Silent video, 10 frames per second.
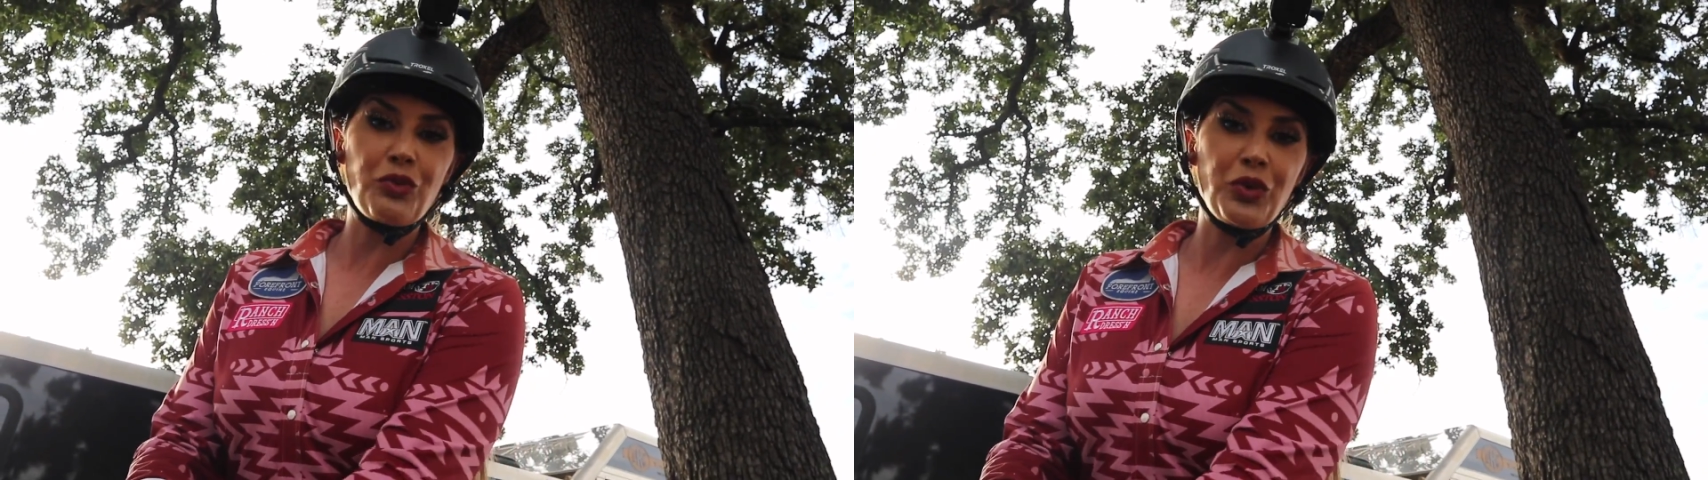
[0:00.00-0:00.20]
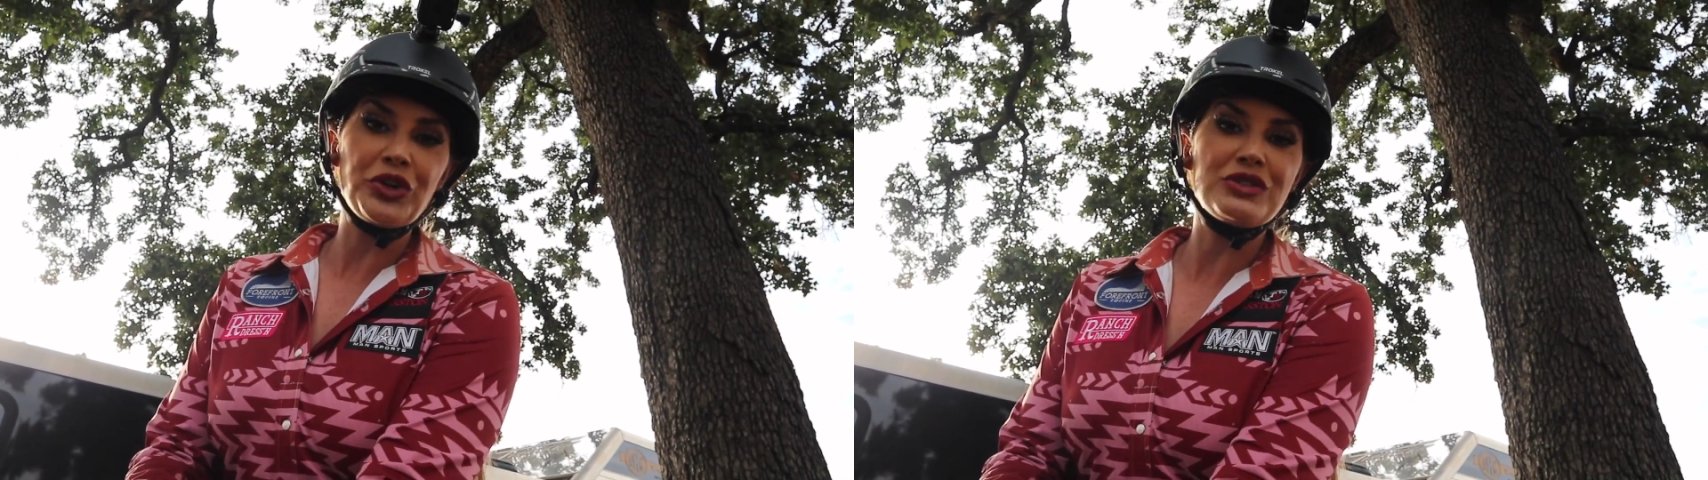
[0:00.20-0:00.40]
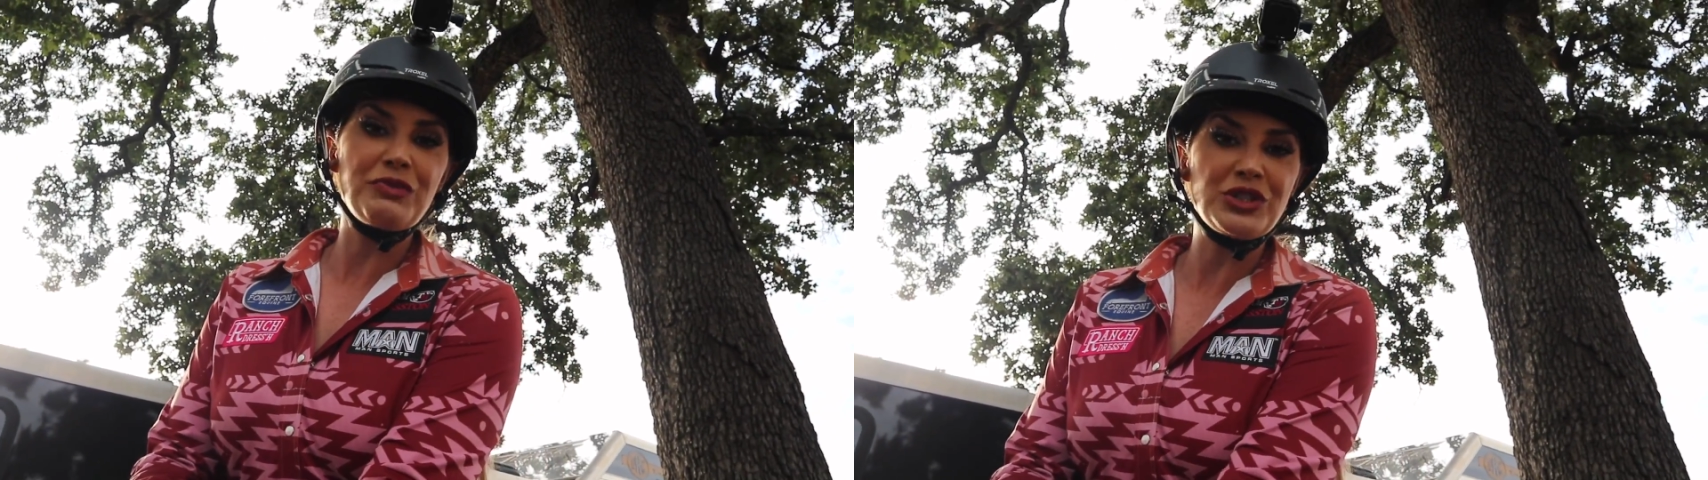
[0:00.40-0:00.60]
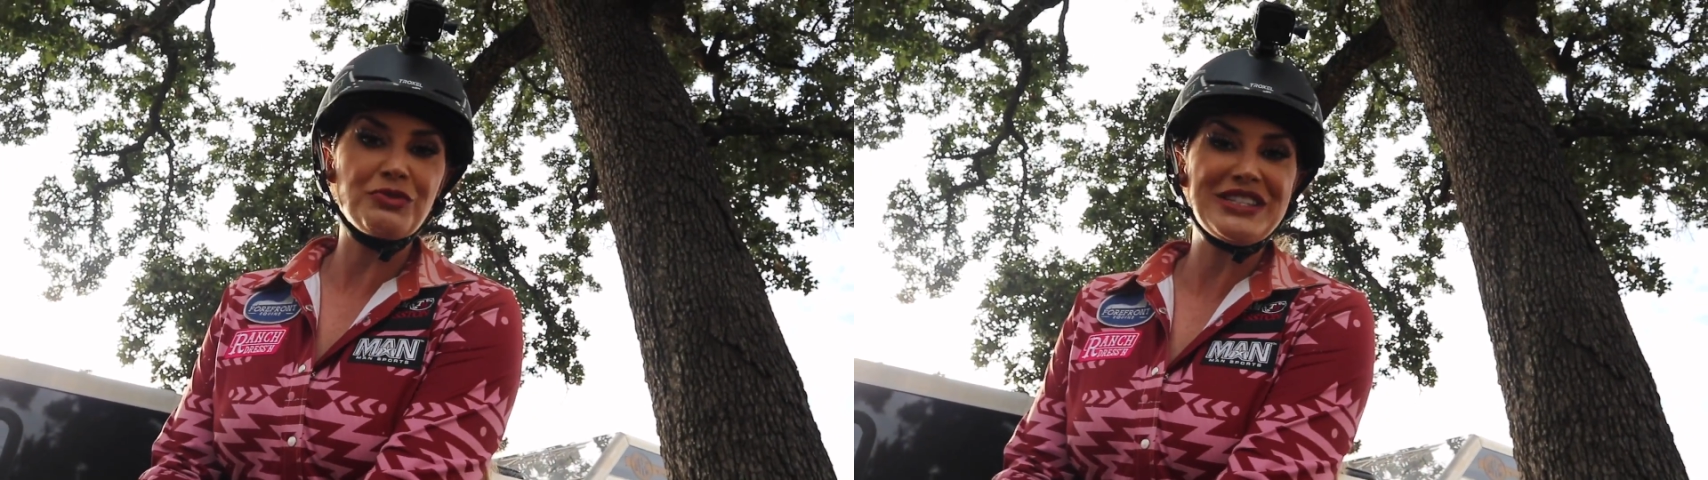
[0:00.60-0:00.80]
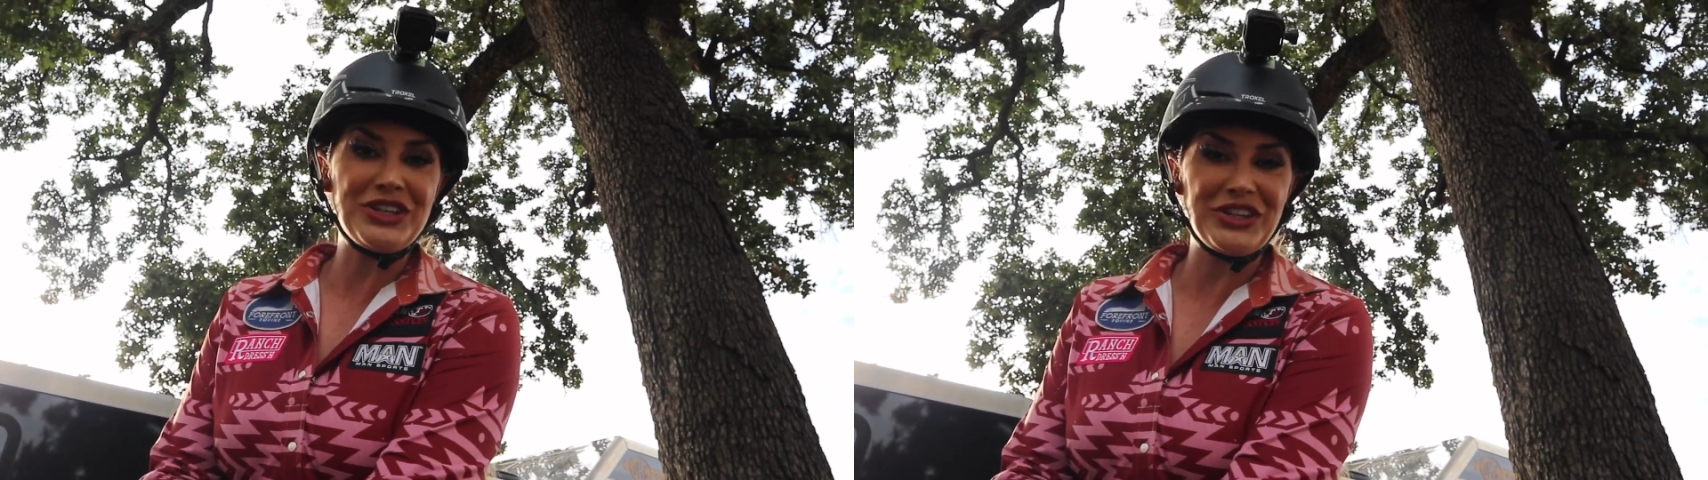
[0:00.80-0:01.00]
world's most
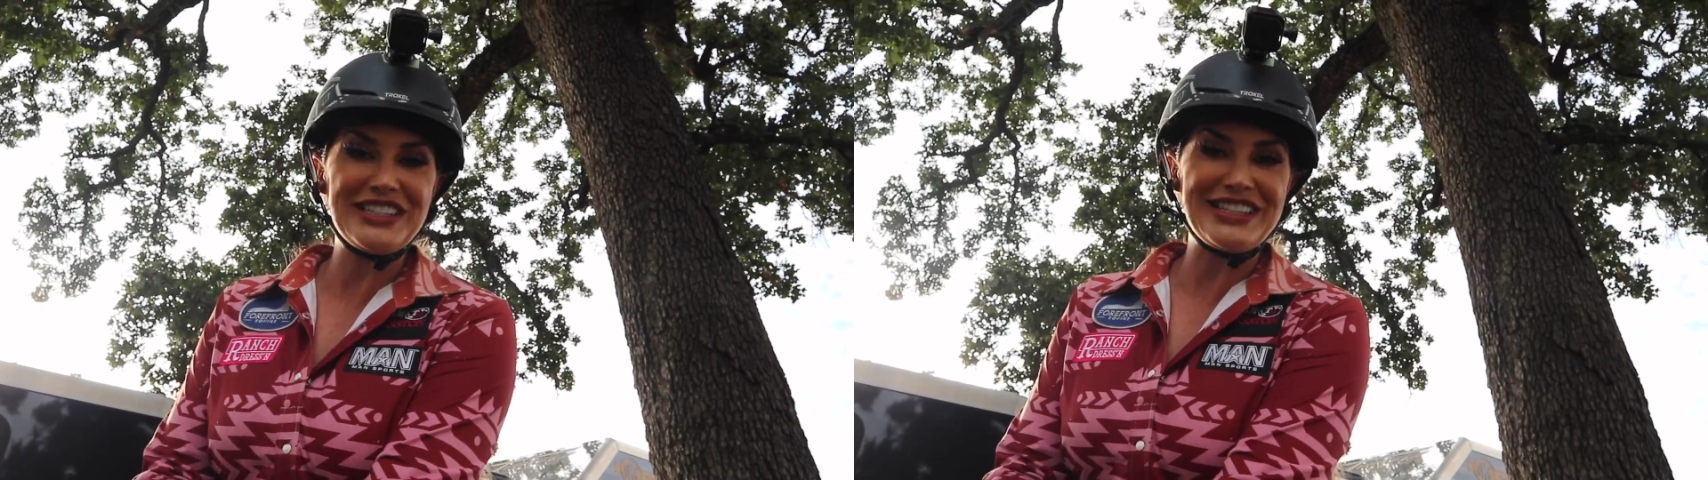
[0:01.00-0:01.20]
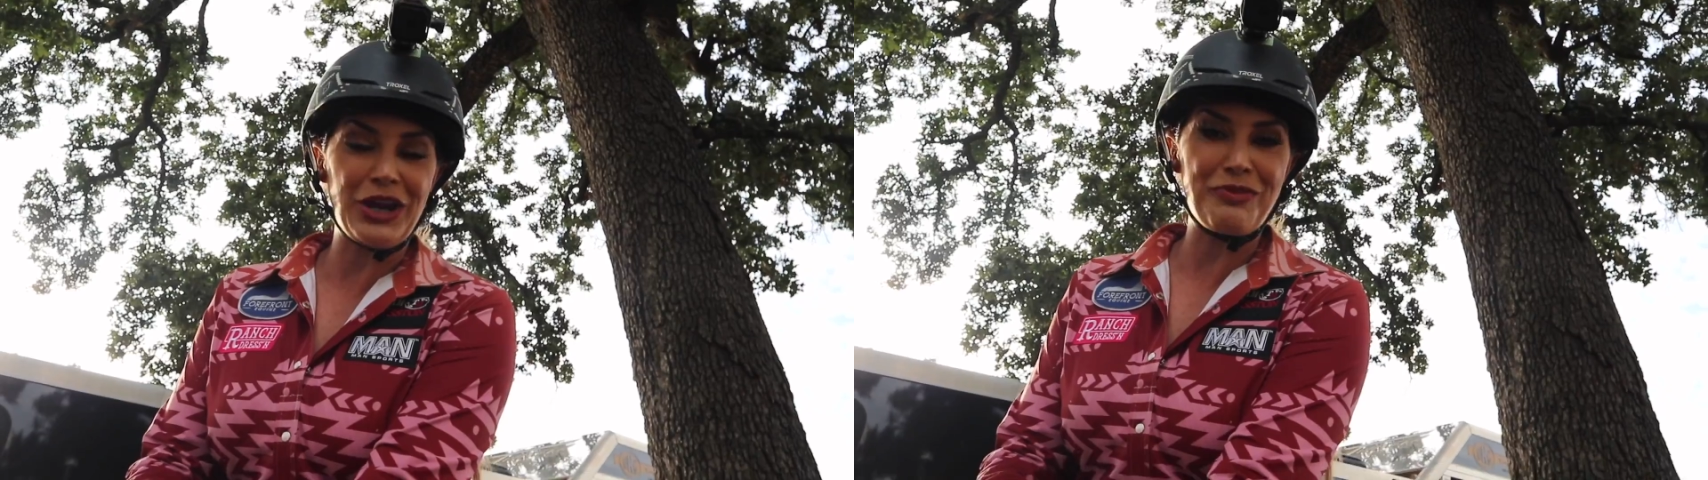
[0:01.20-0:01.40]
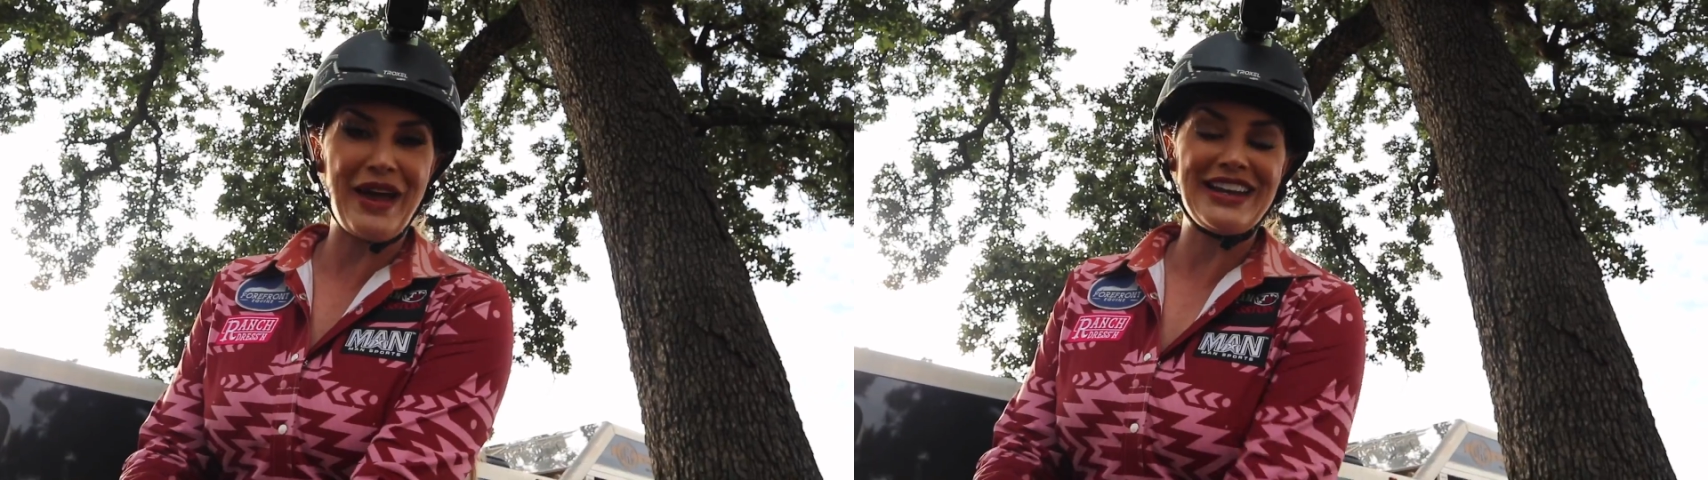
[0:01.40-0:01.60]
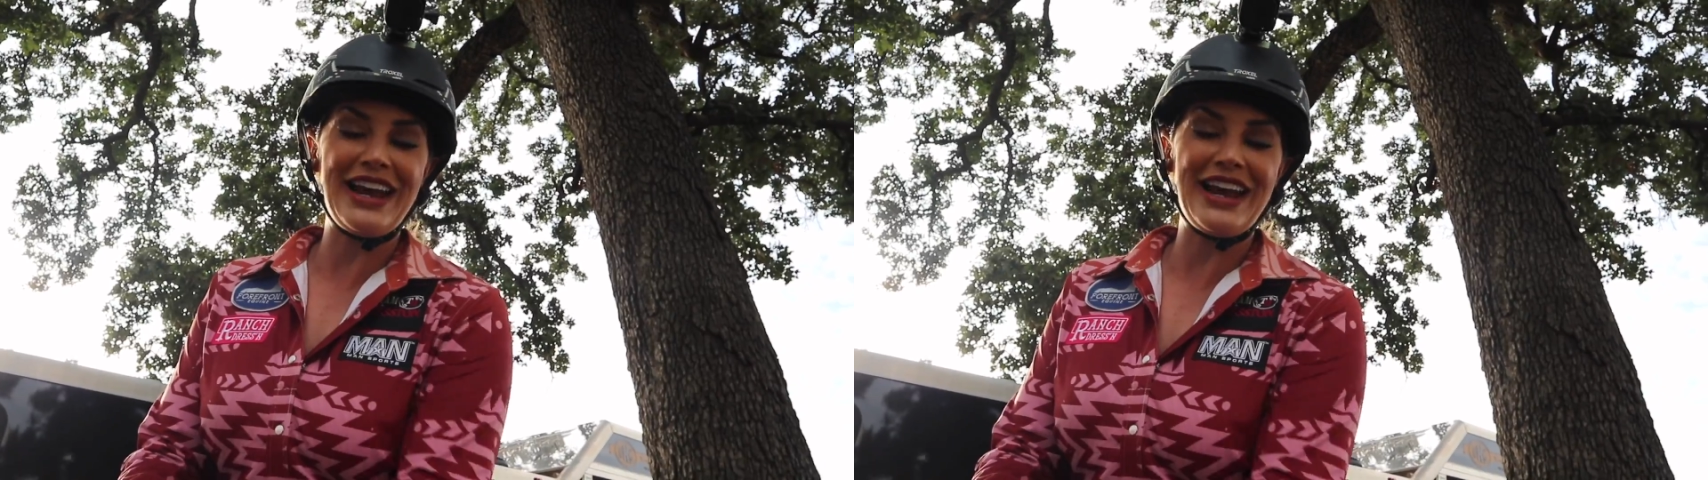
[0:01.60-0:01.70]
mysterious saddle pad,